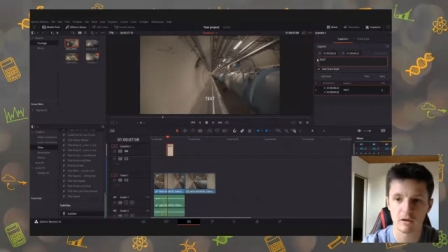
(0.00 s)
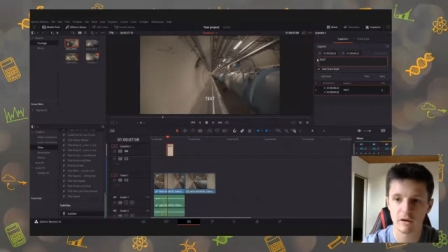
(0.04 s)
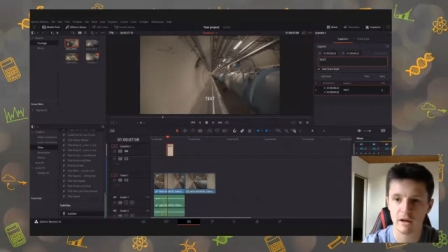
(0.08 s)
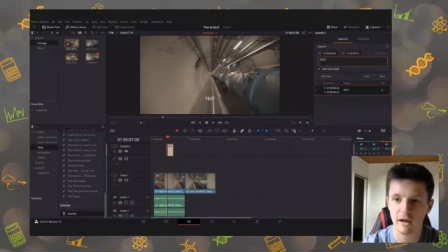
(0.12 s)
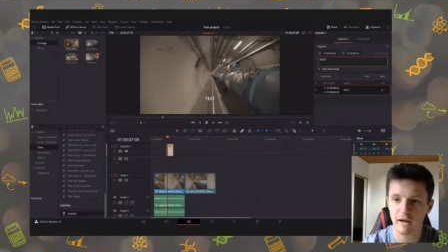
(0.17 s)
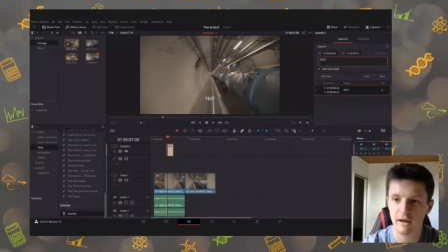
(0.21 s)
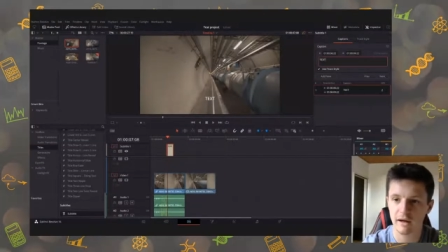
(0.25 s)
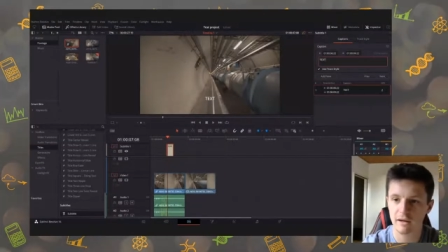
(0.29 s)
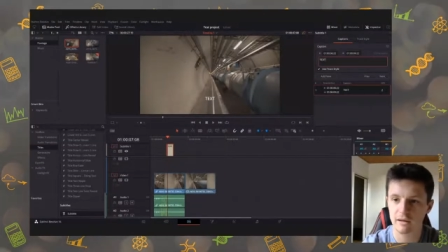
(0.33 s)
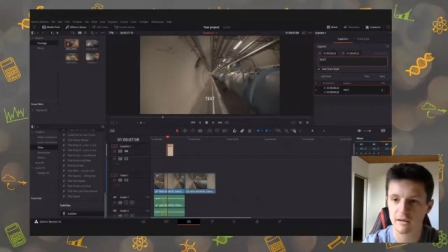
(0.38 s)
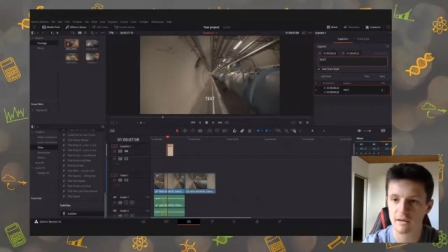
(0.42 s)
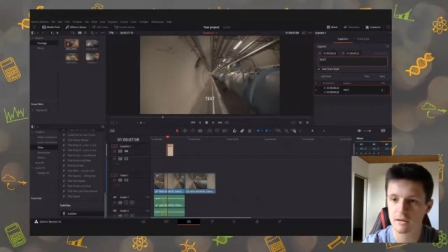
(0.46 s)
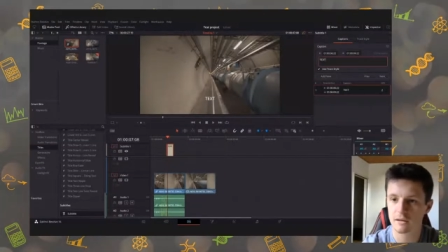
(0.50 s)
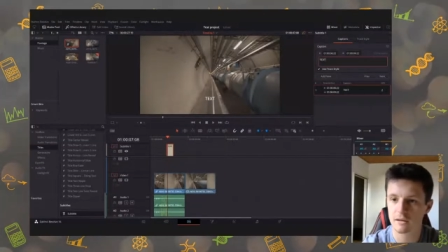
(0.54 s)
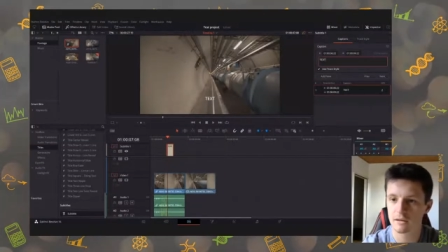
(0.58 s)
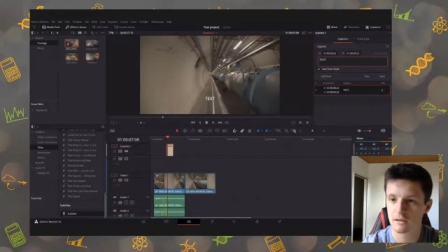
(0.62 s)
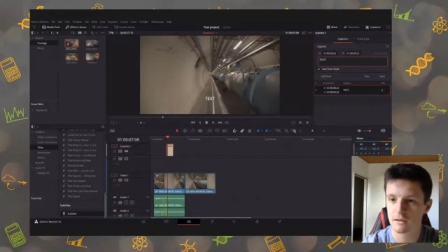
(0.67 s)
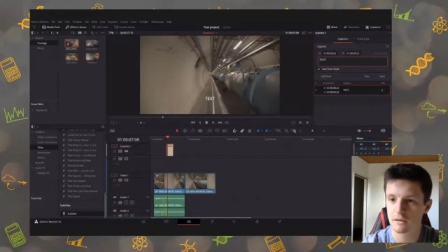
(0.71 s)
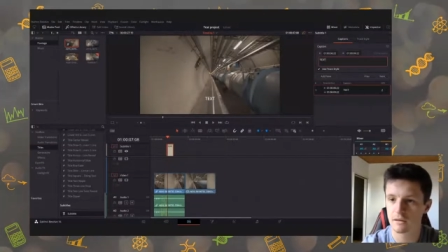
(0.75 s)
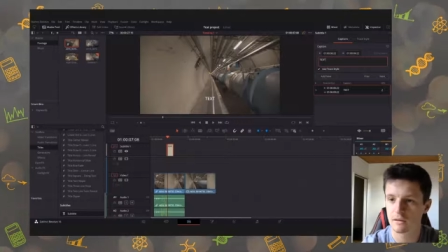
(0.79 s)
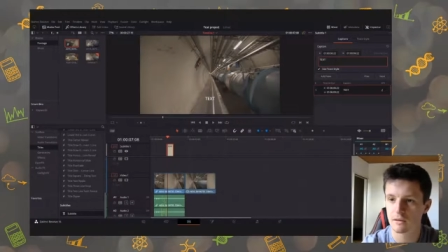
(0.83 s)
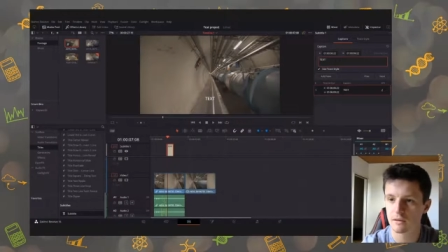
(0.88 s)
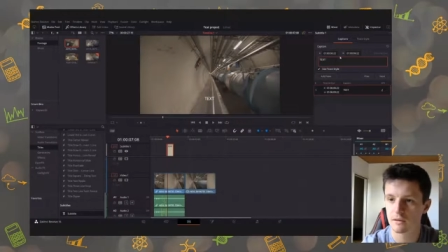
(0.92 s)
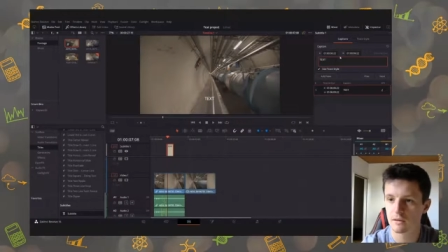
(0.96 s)
And
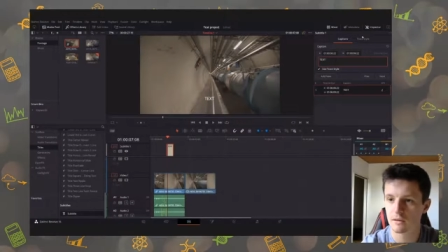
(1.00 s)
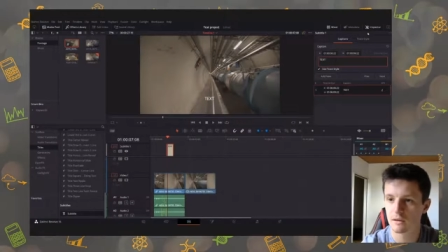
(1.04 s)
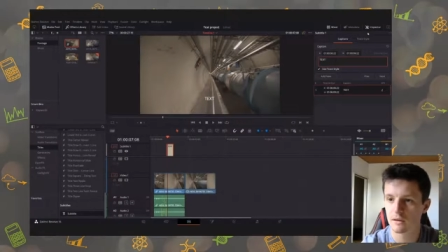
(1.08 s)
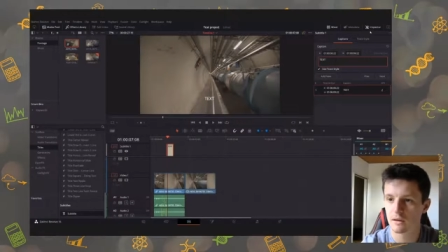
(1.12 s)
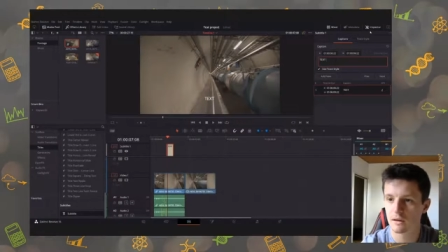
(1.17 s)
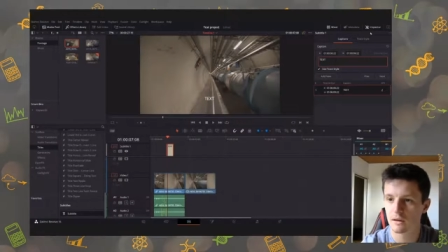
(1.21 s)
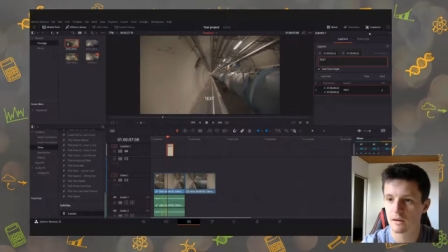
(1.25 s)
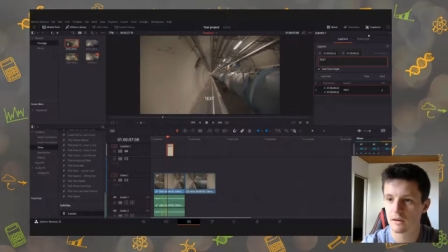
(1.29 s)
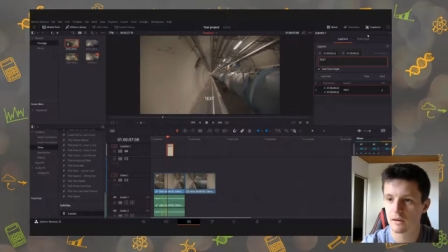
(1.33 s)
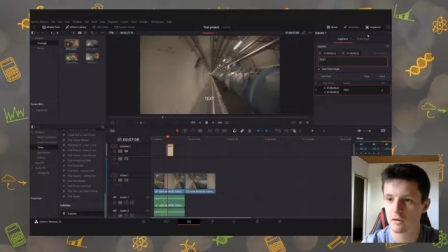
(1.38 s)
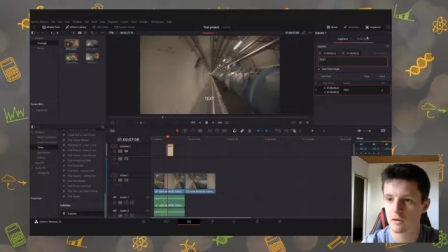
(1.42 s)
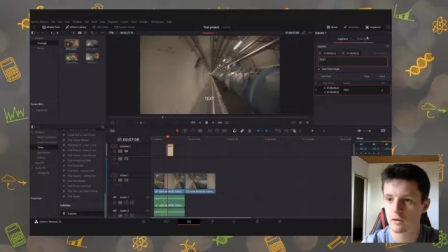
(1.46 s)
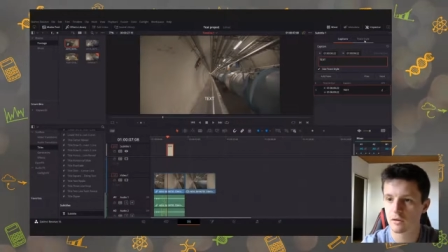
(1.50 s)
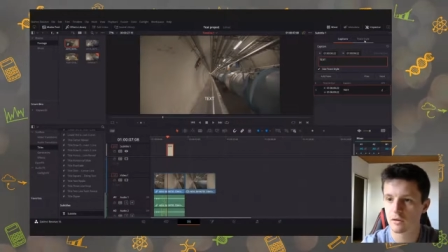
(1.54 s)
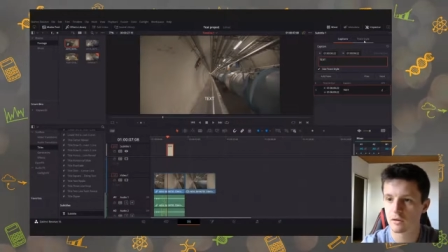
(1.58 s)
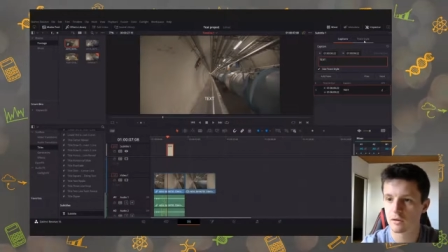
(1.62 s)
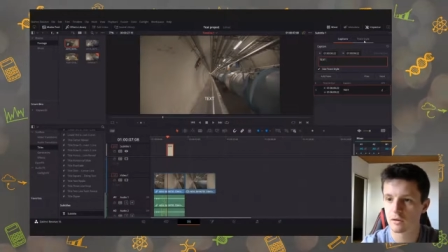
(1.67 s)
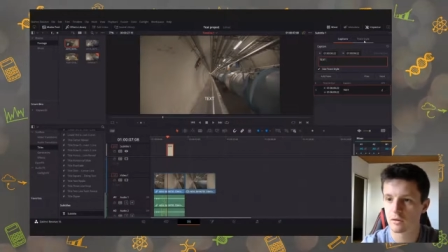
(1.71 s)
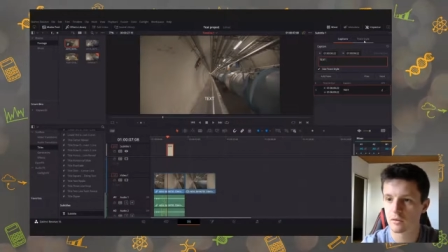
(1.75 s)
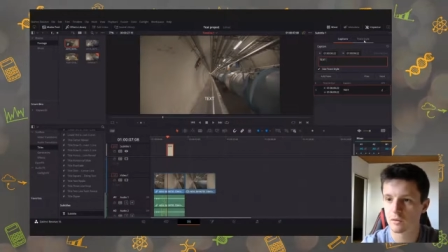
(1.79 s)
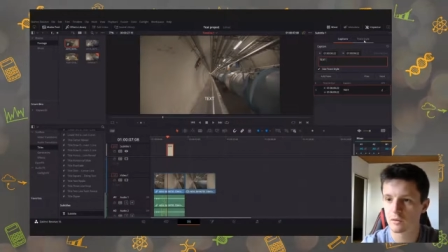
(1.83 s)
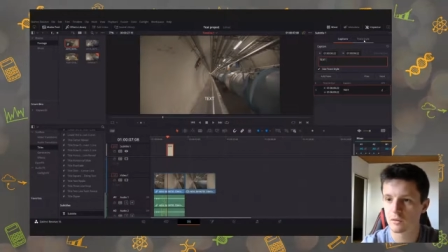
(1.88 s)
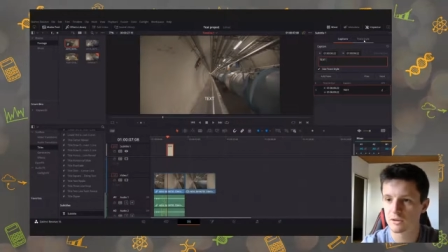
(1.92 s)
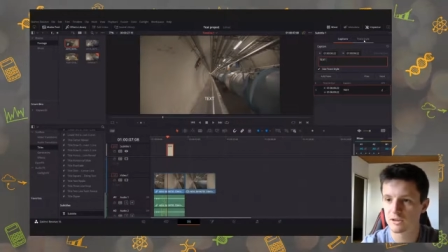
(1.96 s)
you
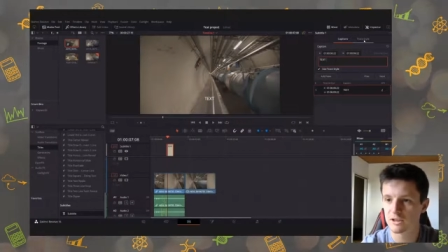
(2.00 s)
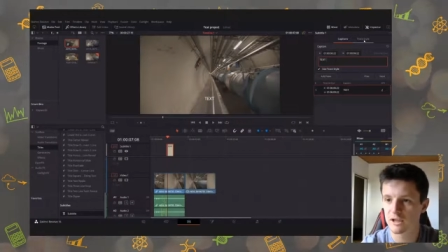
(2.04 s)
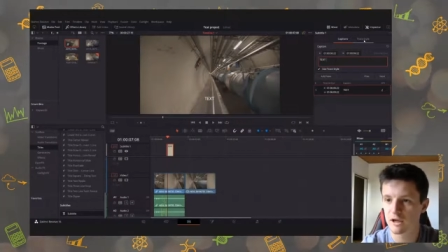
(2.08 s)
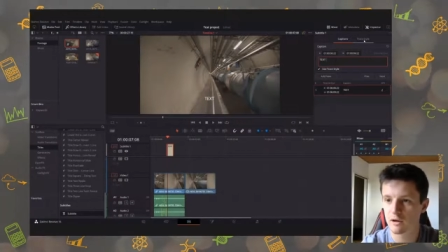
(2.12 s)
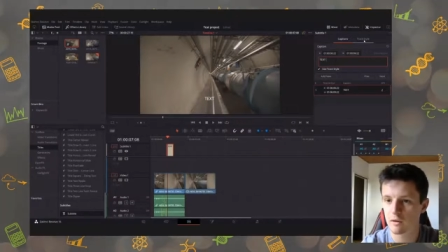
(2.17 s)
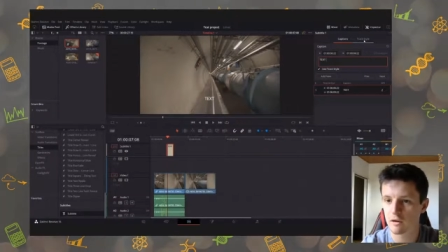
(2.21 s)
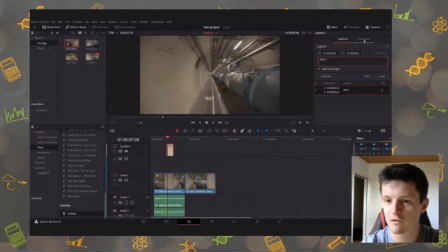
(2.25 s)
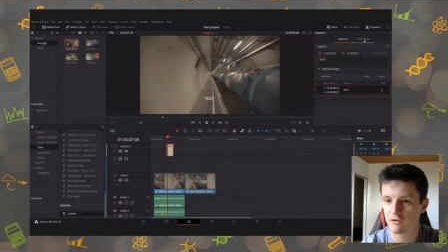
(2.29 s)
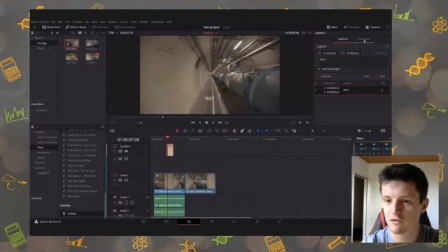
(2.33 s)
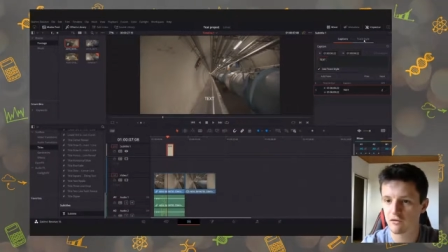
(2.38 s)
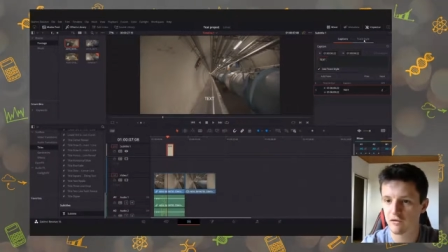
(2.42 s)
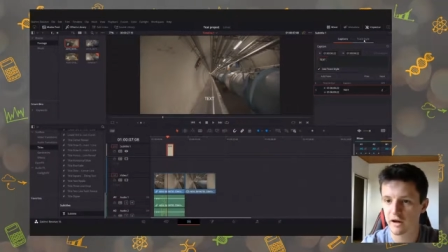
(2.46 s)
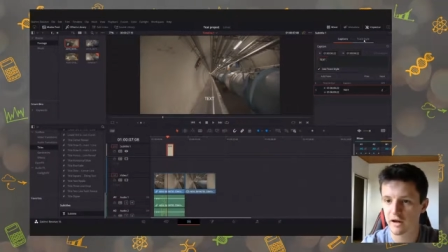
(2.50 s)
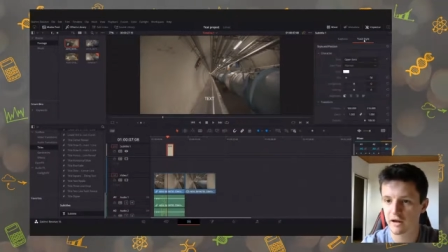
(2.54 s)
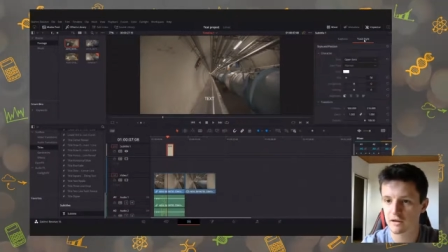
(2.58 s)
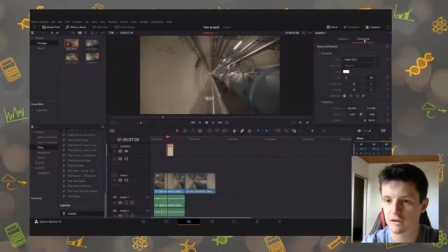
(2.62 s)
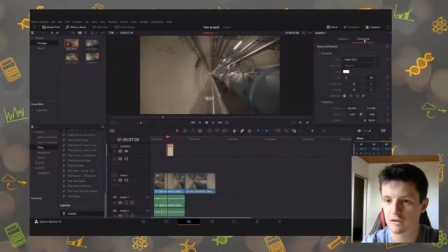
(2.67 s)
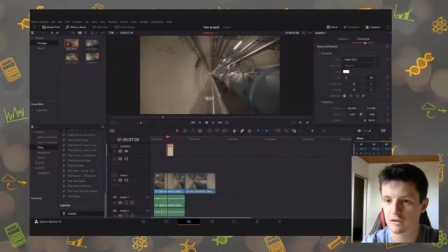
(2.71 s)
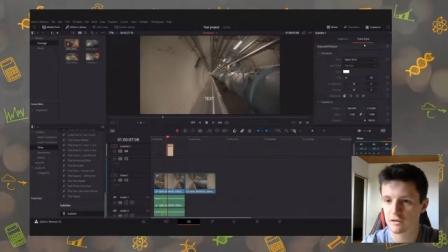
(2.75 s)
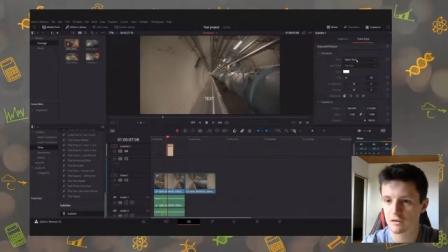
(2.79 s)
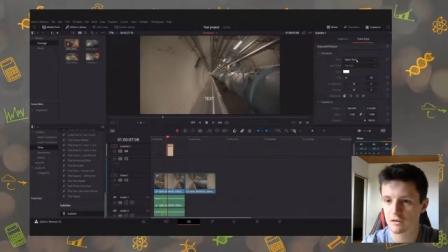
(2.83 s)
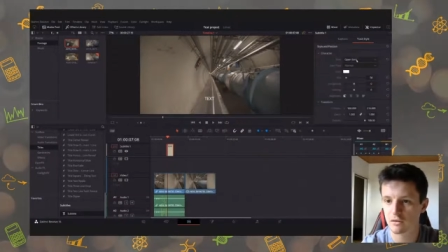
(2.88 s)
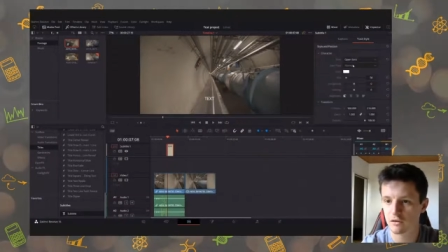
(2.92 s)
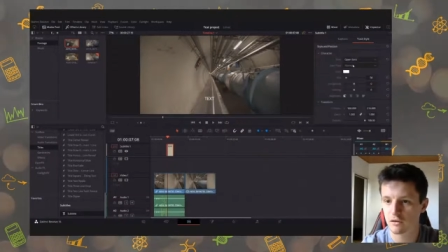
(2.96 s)
can also
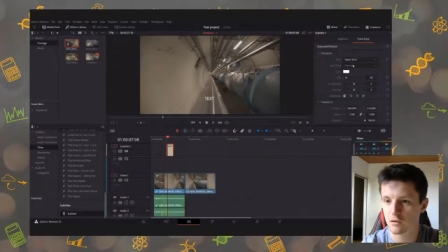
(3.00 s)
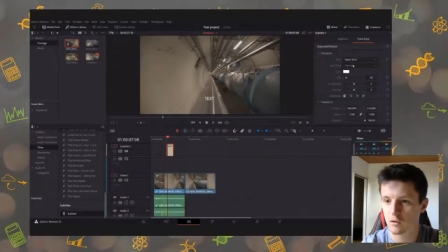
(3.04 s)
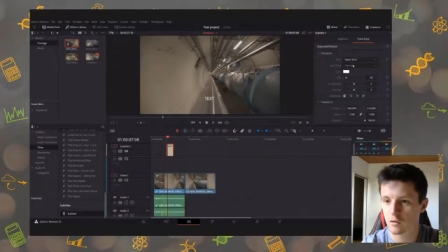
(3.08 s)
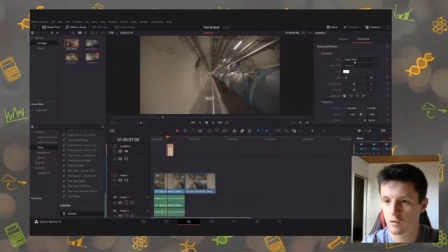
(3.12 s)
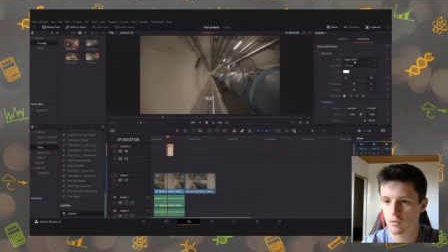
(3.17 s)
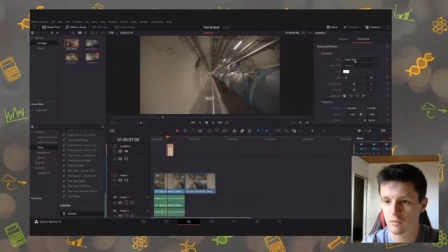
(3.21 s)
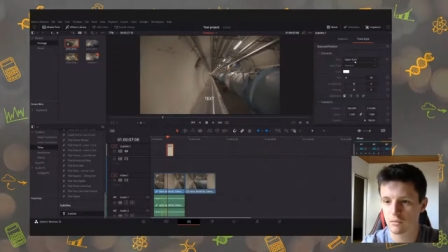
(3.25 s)
affect the,